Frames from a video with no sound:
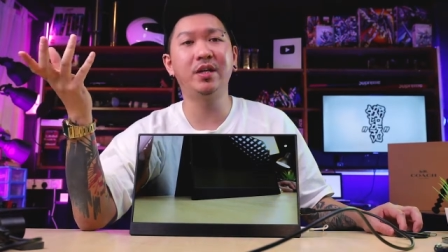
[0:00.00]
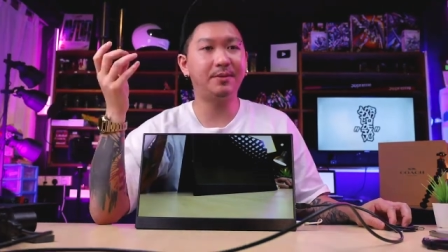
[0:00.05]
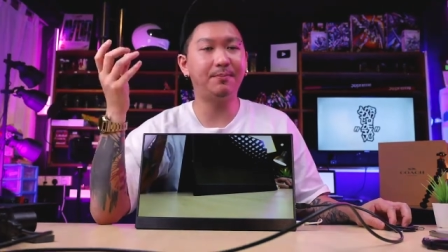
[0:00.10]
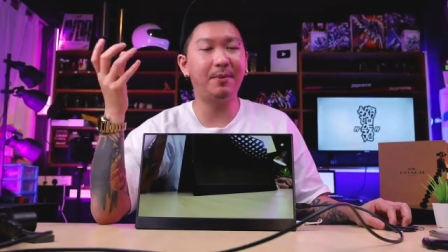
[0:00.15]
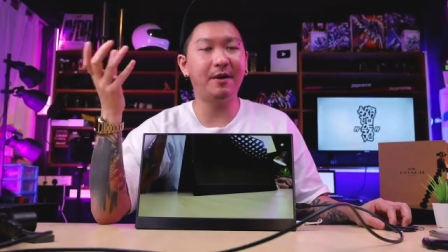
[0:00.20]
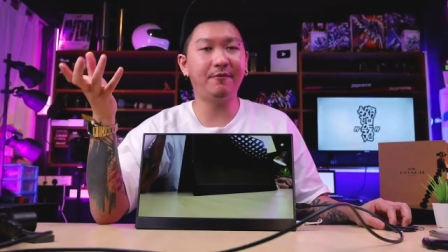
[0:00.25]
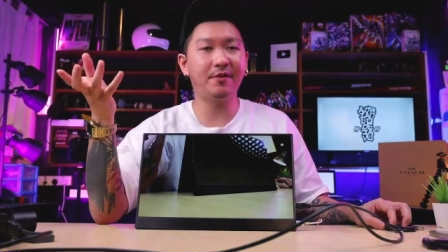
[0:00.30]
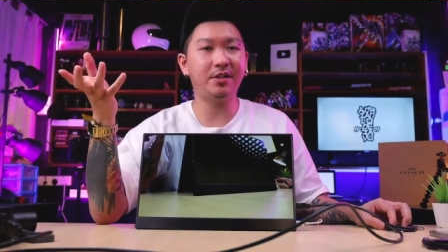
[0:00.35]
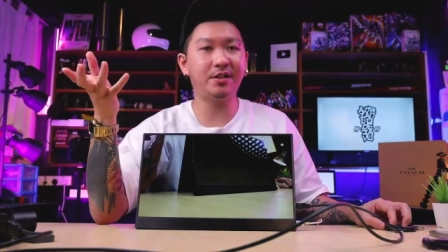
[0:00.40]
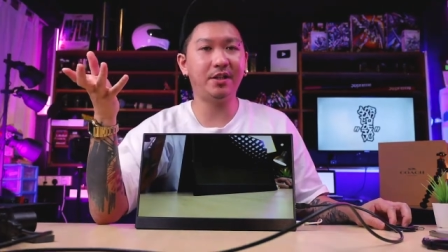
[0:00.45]

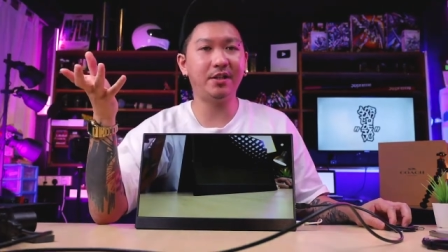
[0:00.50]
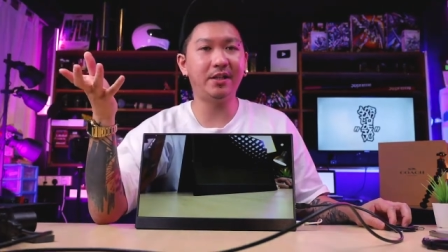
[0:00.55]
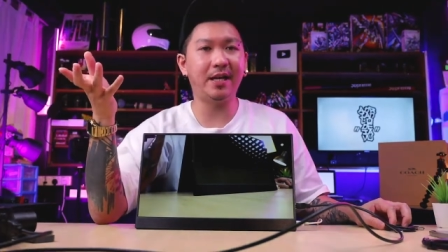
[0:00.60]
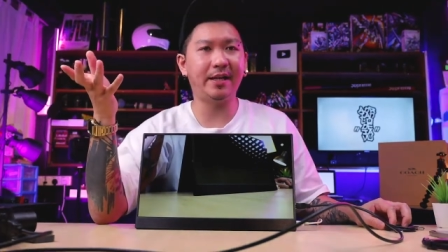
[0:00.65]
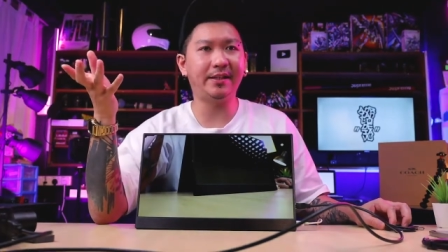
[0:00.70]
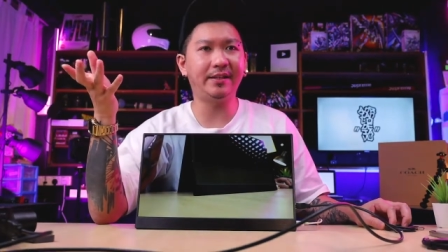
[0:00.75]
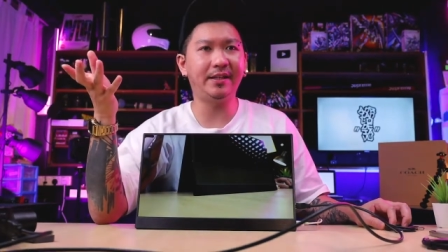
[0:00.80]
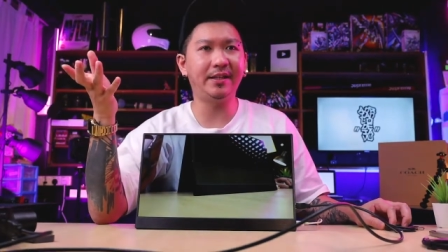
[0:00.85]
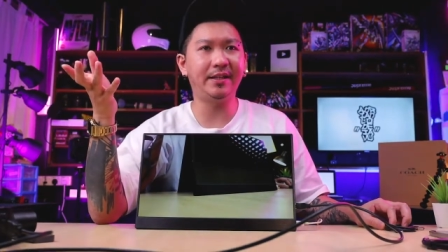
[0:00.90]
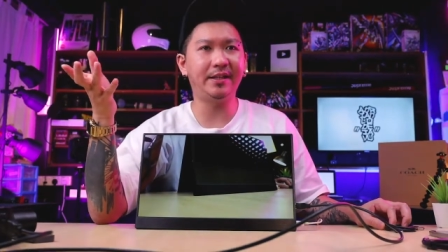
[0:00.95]
Smart version,
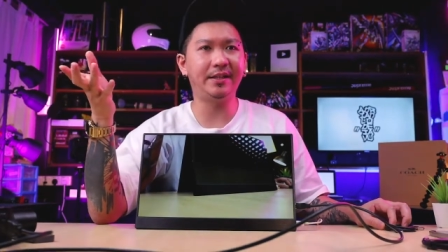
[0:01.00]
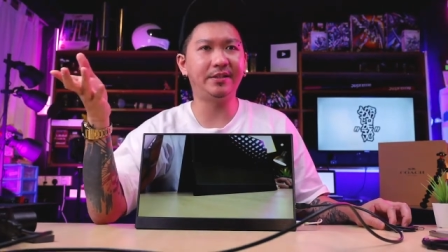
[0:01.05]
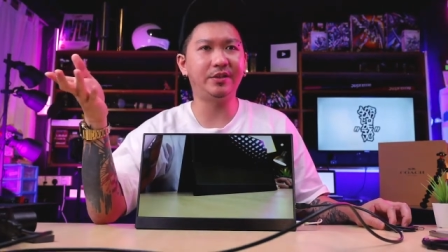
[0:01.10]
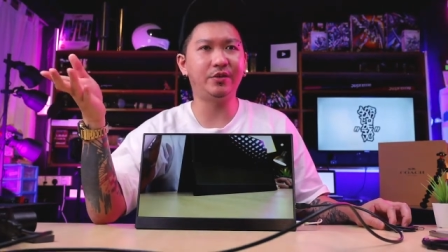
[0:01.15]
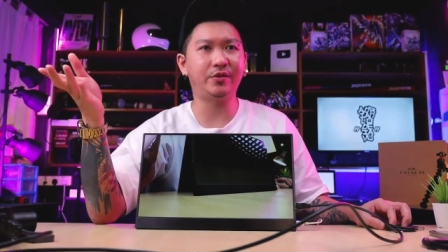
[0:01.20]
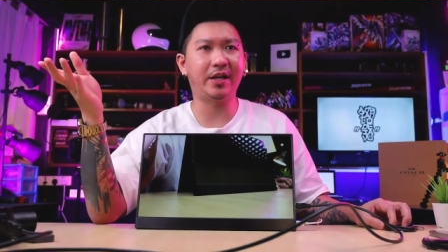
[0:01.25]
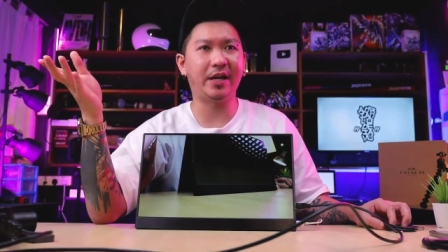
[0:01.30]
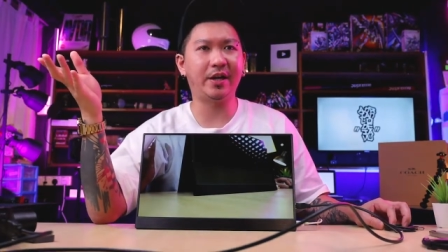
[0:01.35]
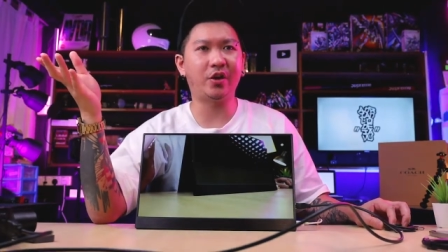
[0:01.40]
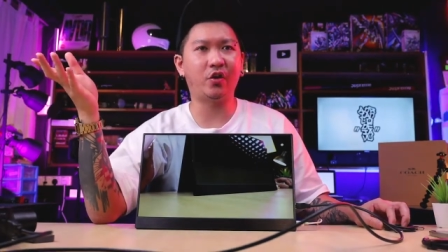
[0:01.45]
I think is
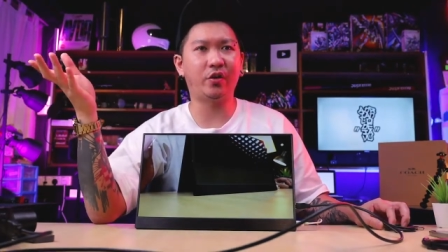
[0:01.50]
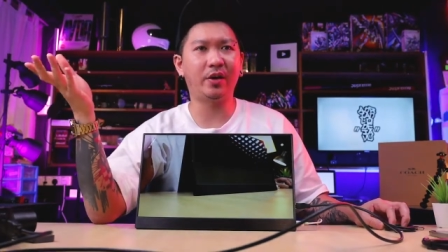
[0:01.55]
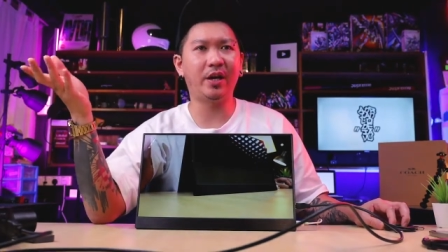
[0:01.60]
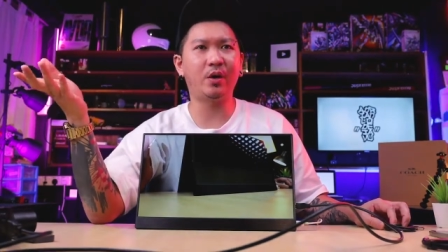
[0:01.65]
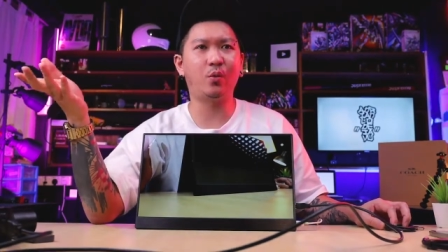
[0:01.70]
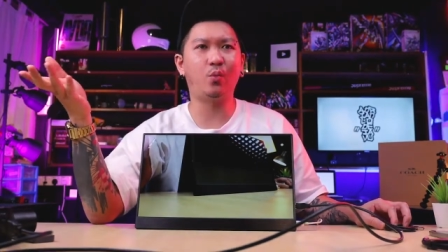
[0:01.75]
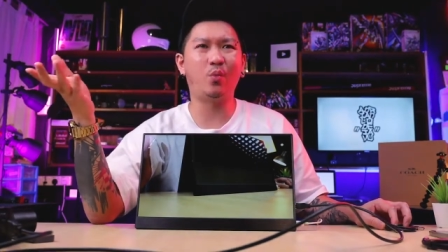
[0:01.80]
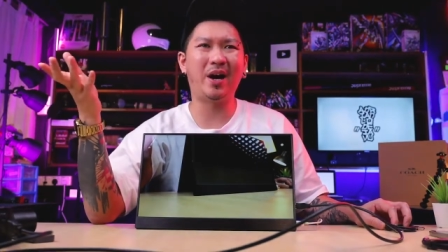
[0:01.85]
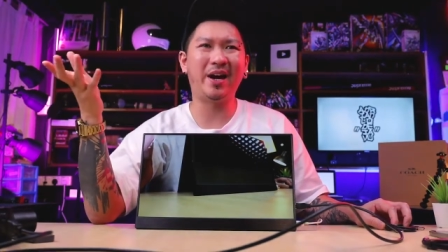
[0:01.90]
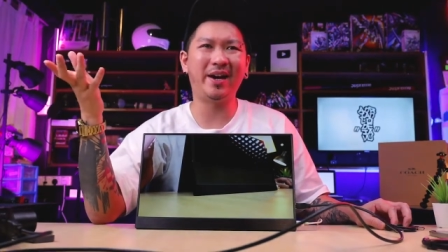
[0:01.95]
you can
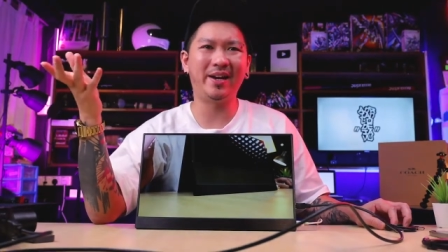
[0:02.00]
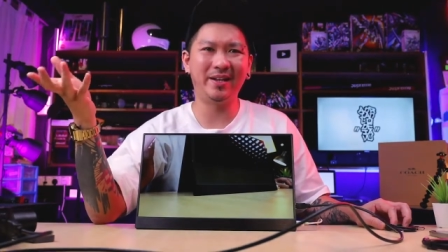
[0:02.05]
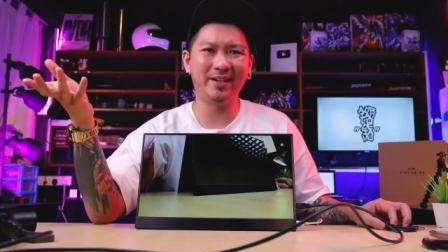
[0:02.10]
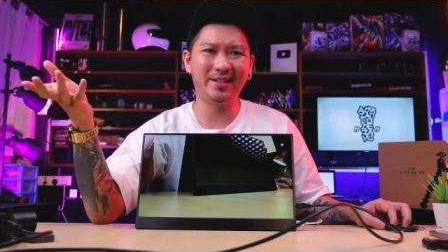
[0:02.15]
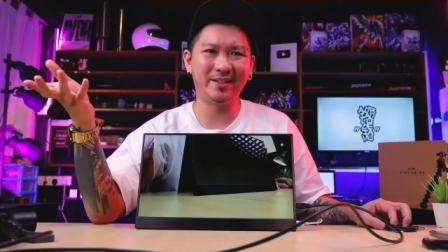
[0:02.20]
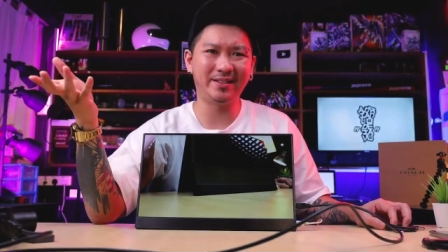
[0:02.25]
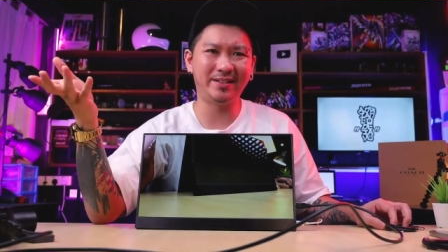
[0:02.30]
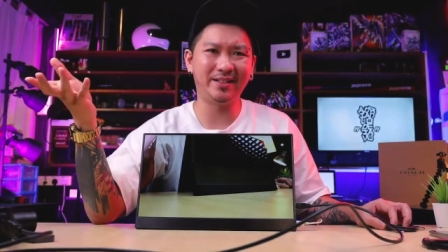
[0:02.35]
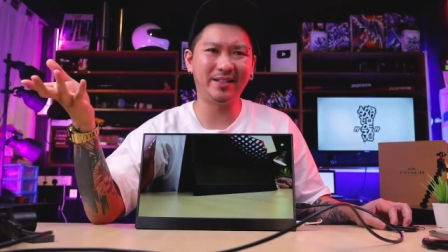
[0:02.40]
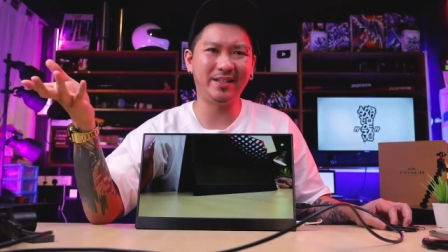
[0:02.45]
connect
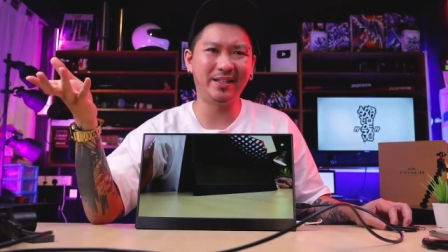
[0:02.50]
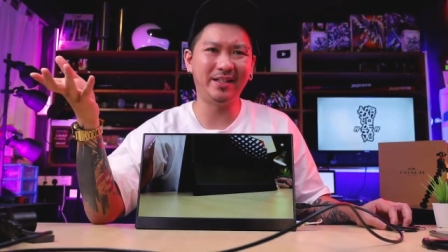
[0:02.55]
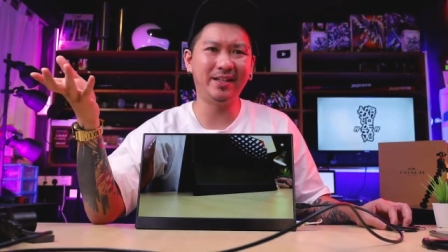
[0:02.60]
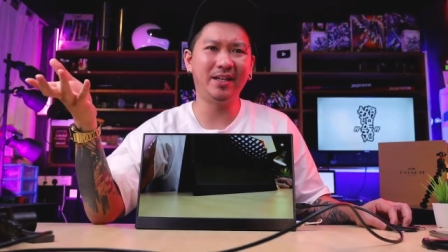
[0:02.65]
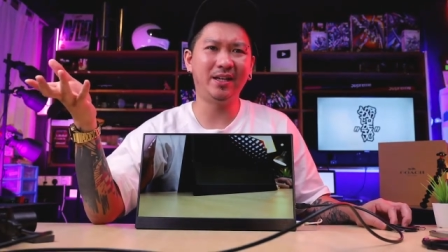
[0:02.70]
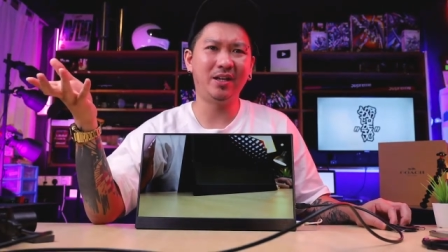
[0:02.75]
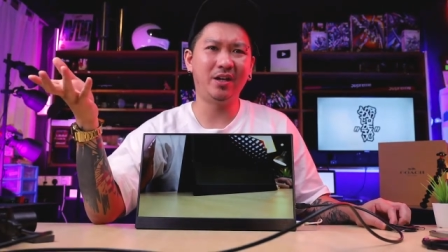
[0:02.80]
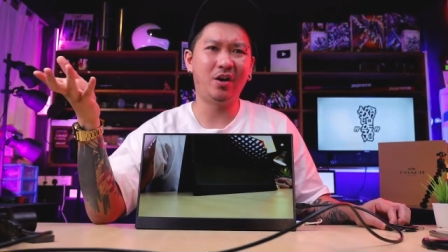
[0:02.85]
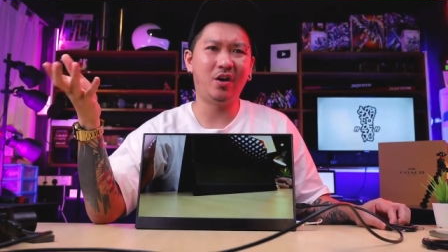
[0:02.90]
wirelessly